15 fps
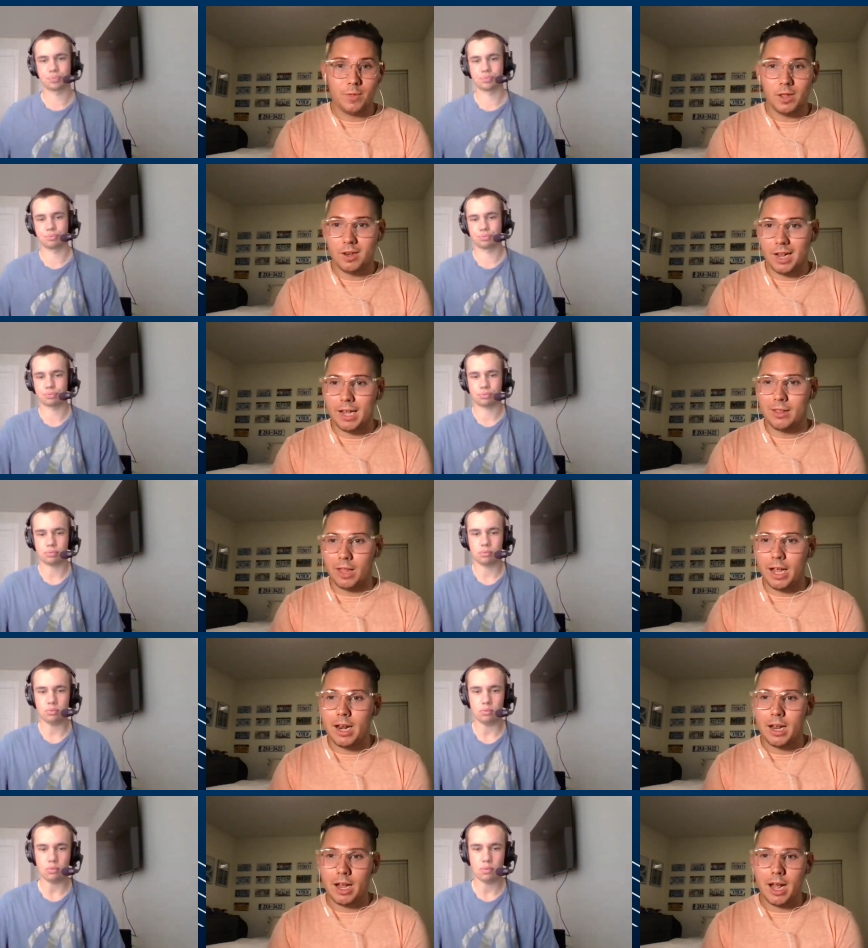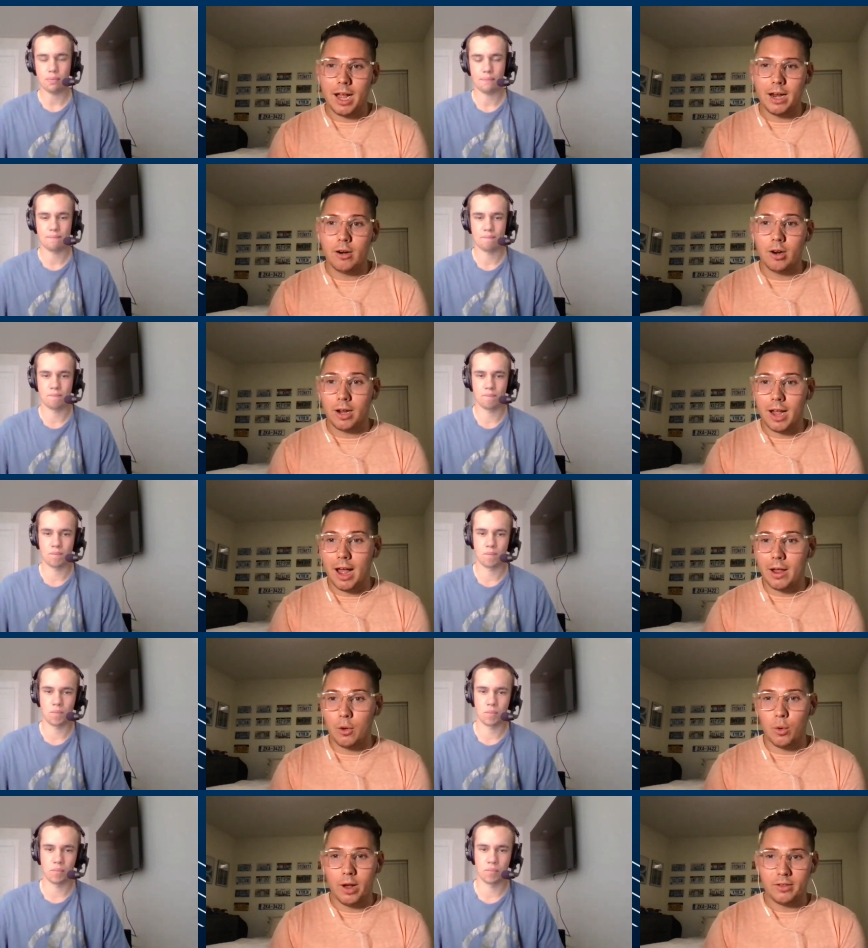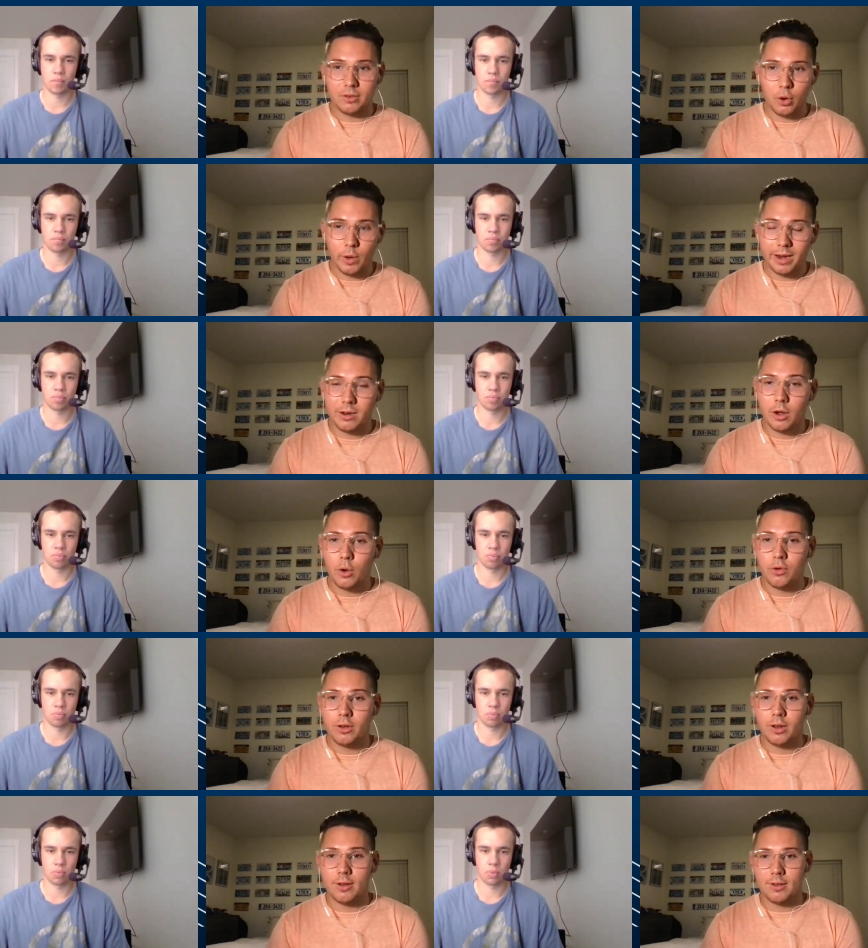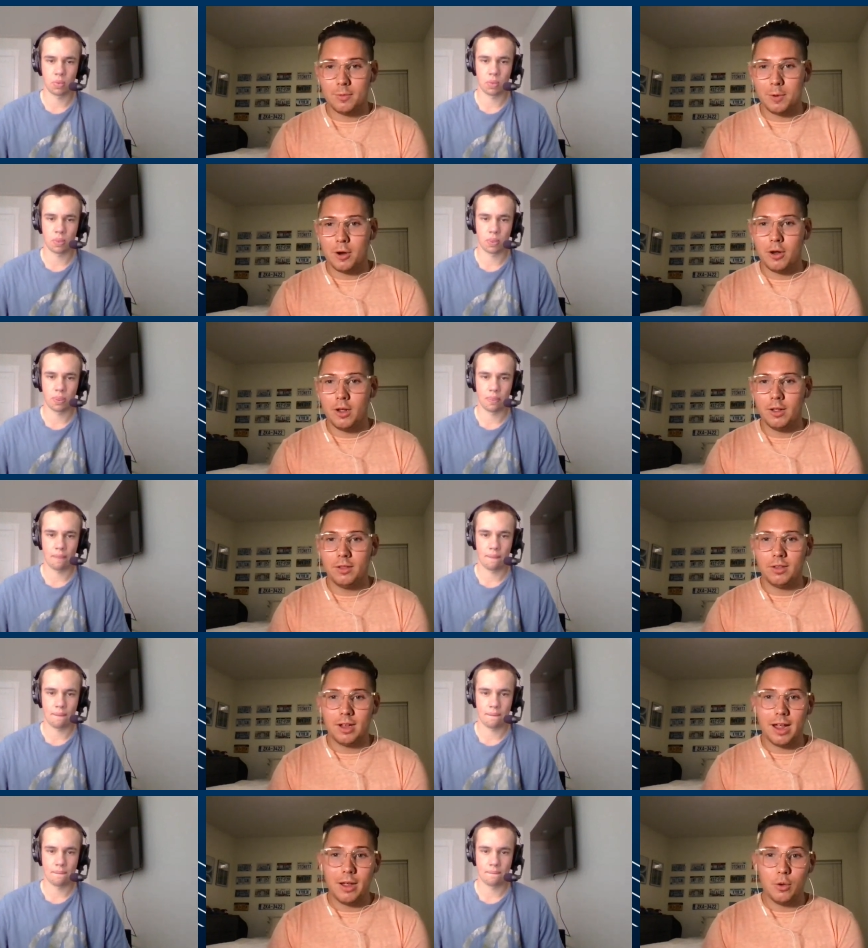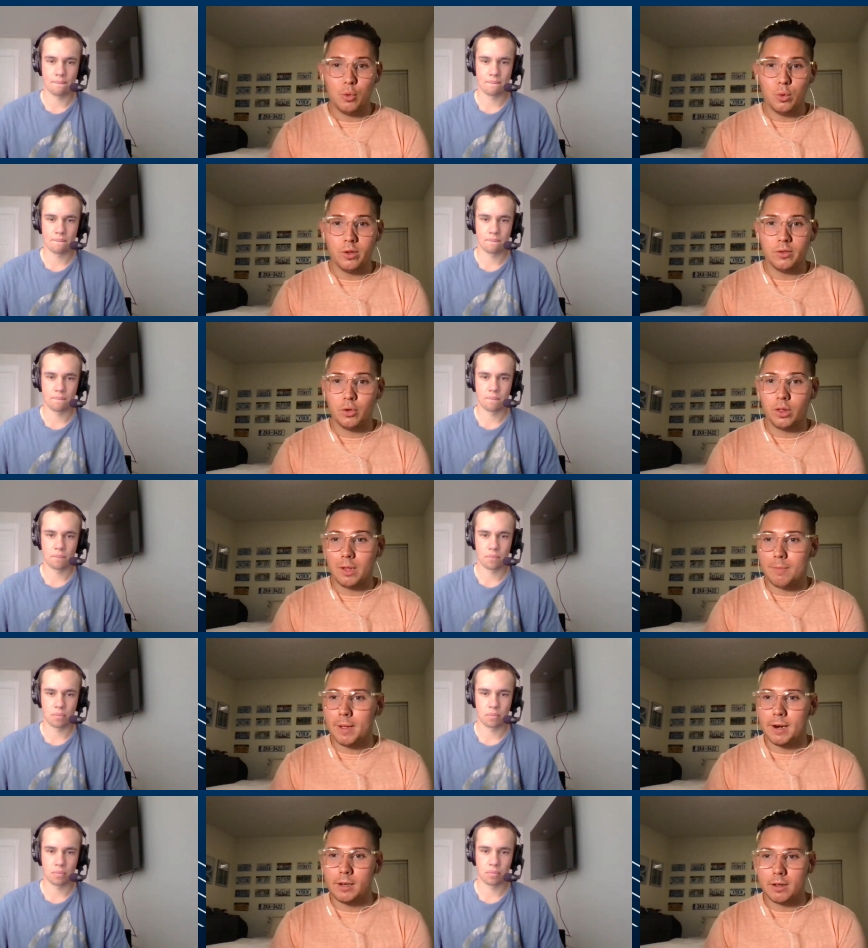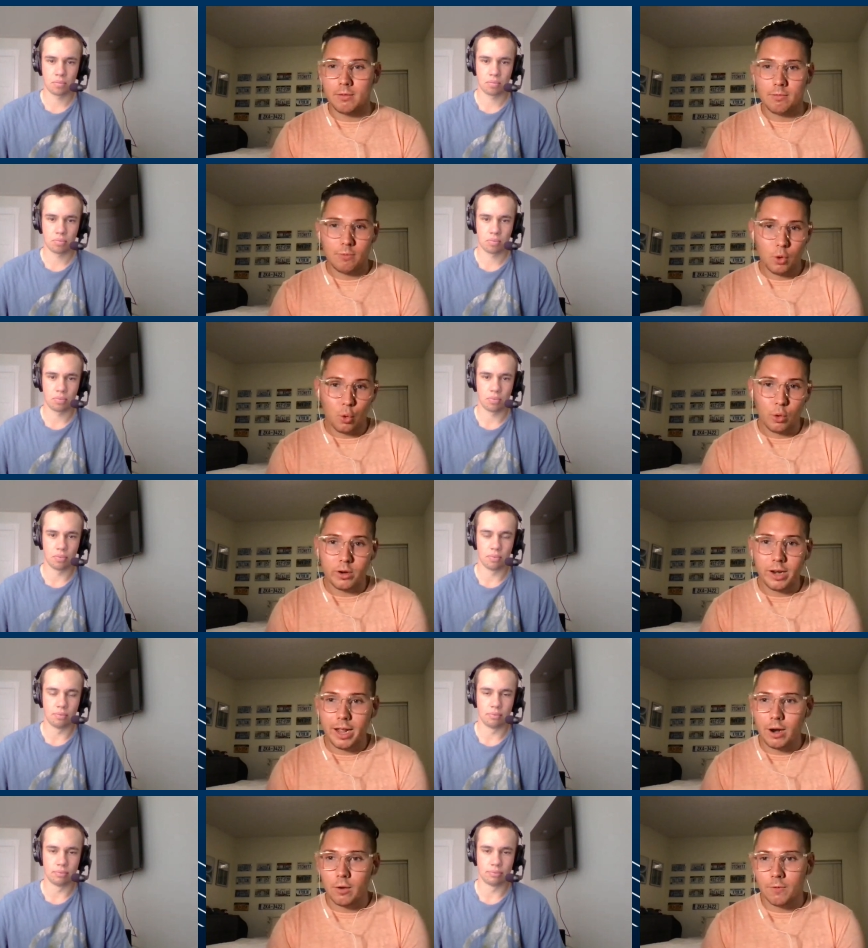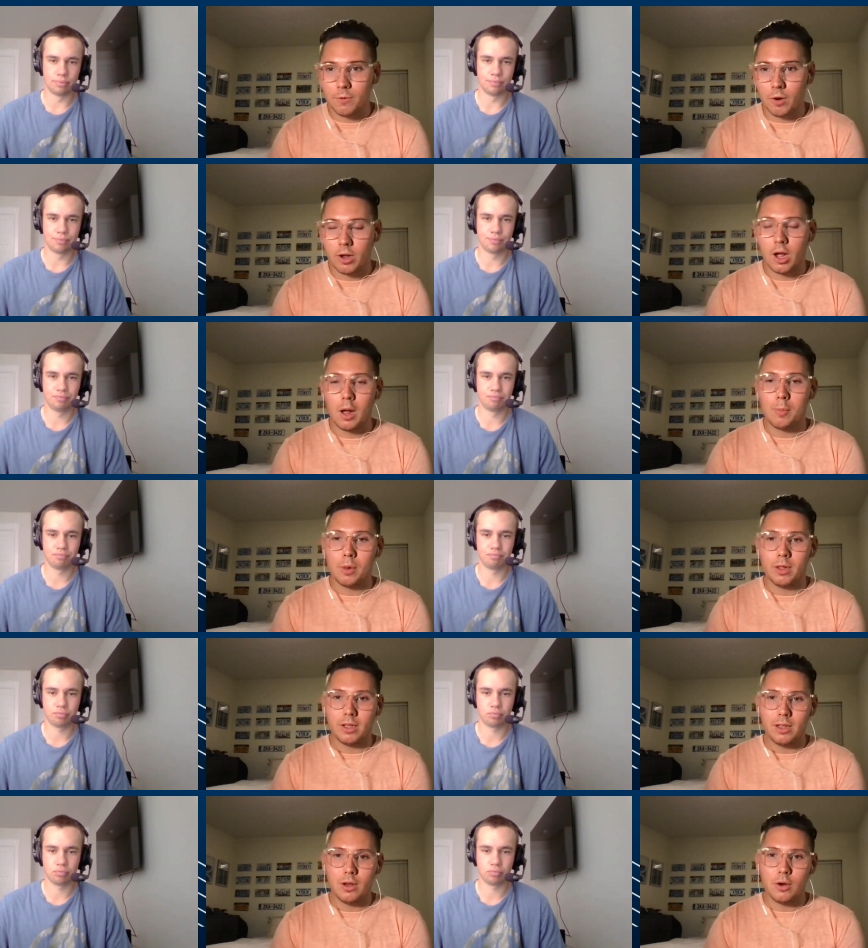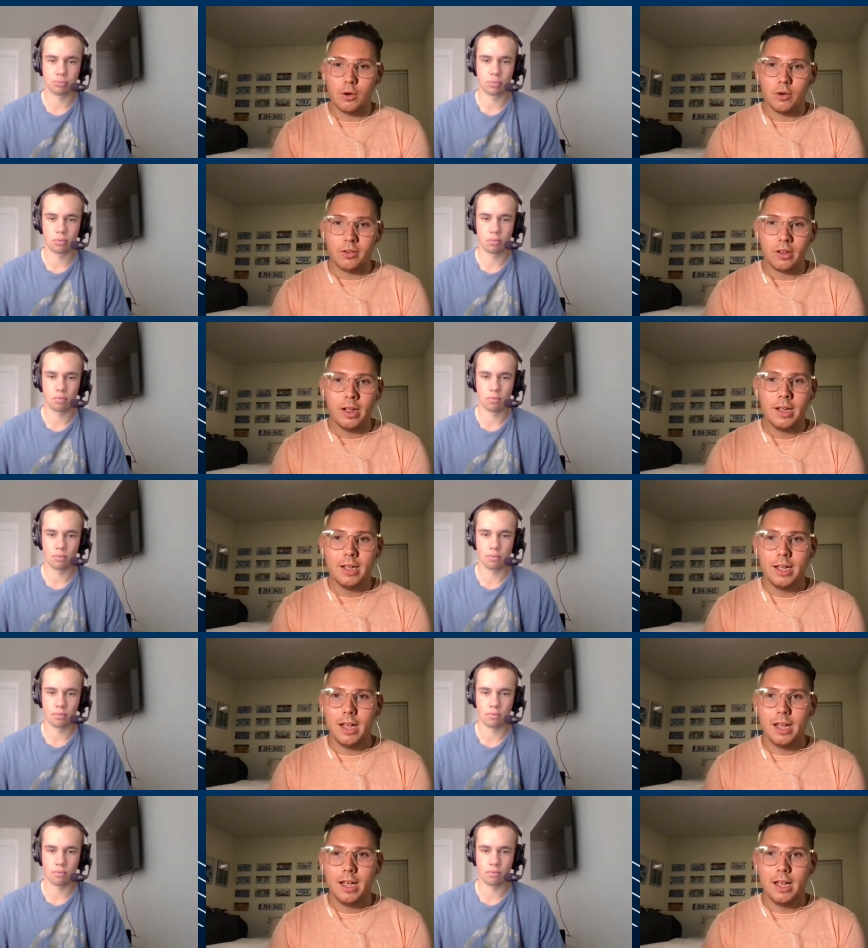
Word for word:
Speaker 1: the Dan Lanning hire, a guy who has no head coaching experience, a guy who has only been a coordinator for a couple of years.